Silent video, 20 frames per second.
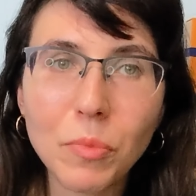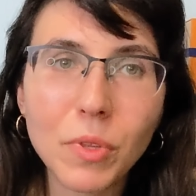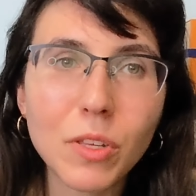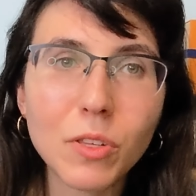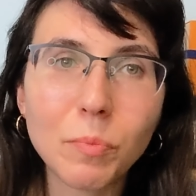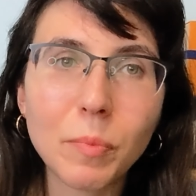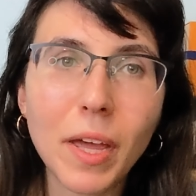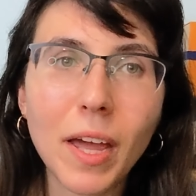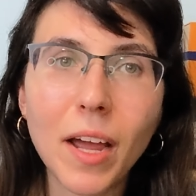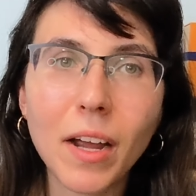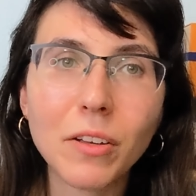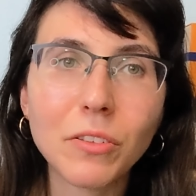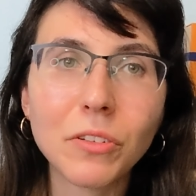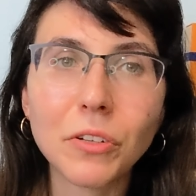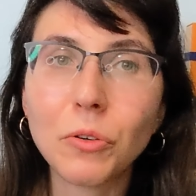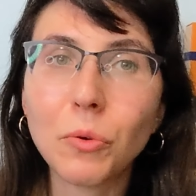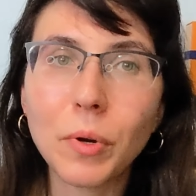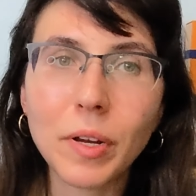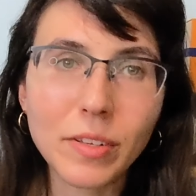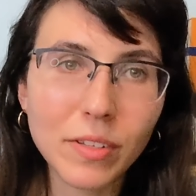These bags are
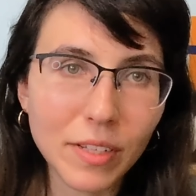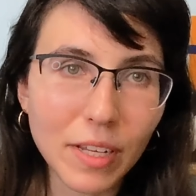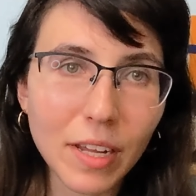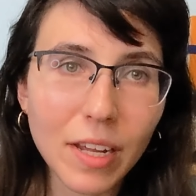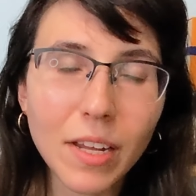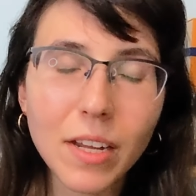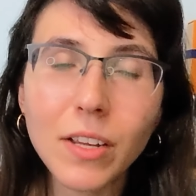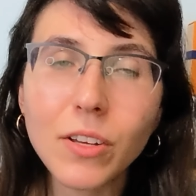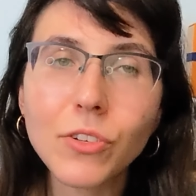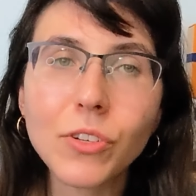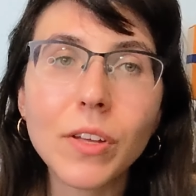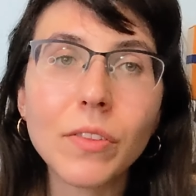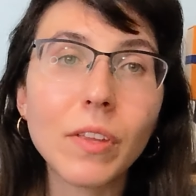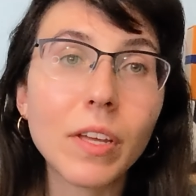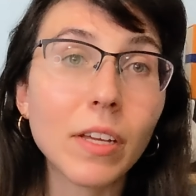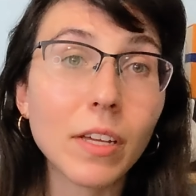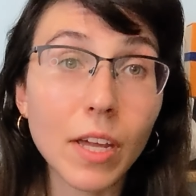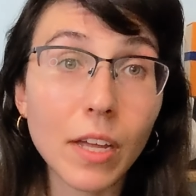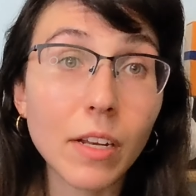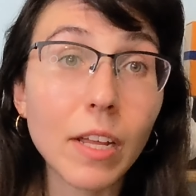going to age and
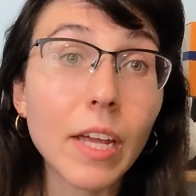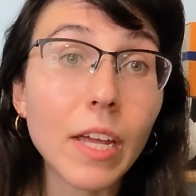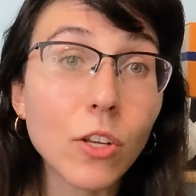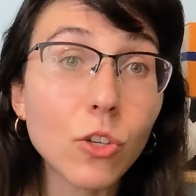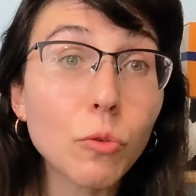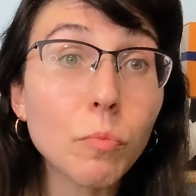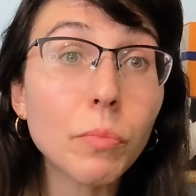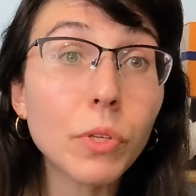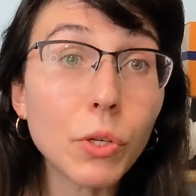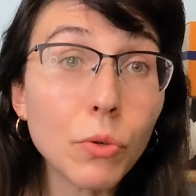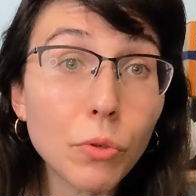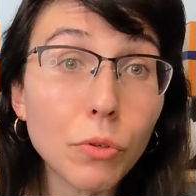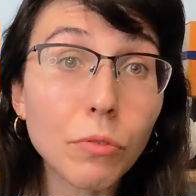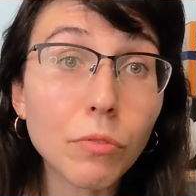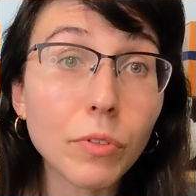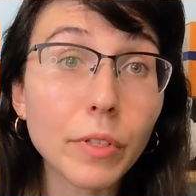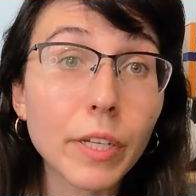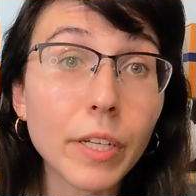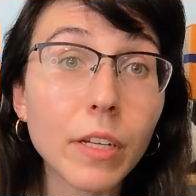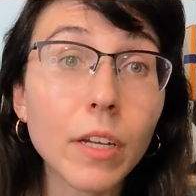they can age
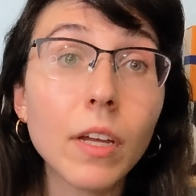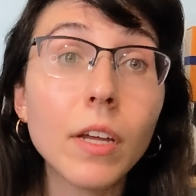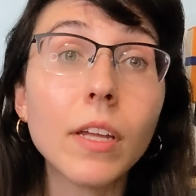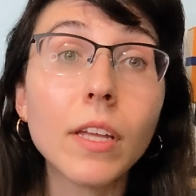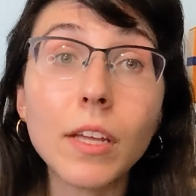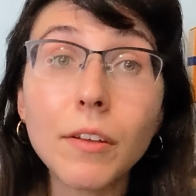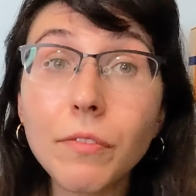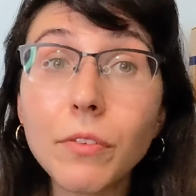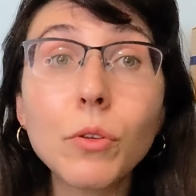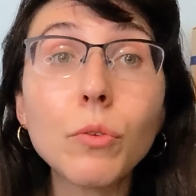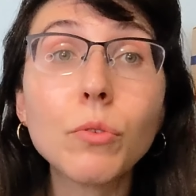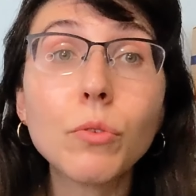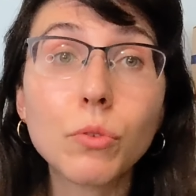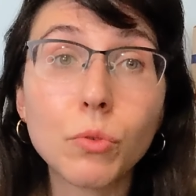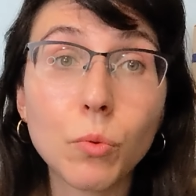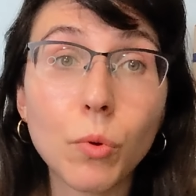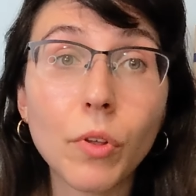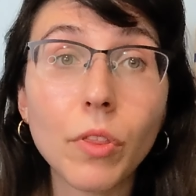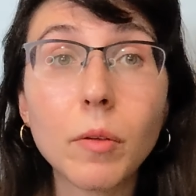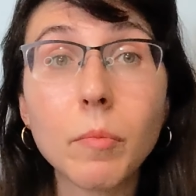beautifully if you
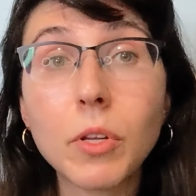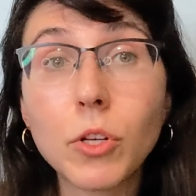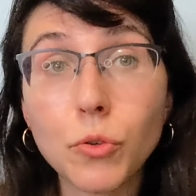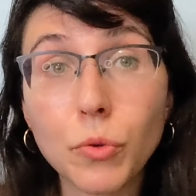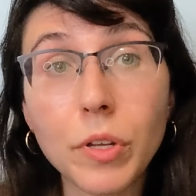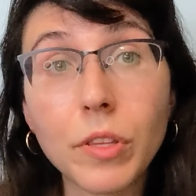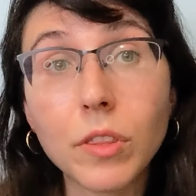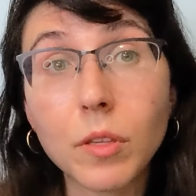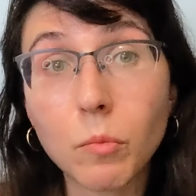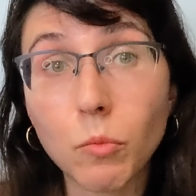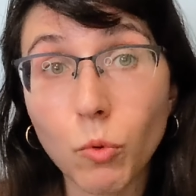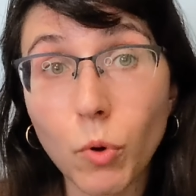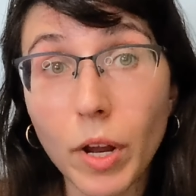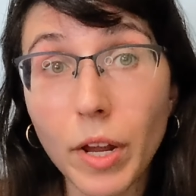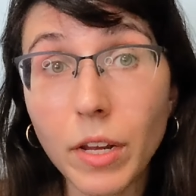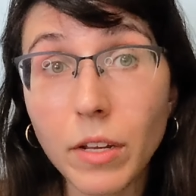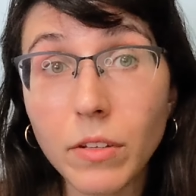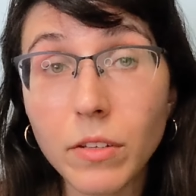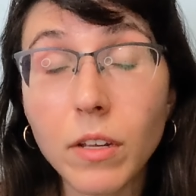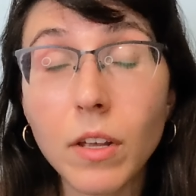store them and treat them
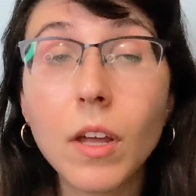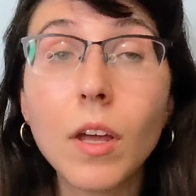right.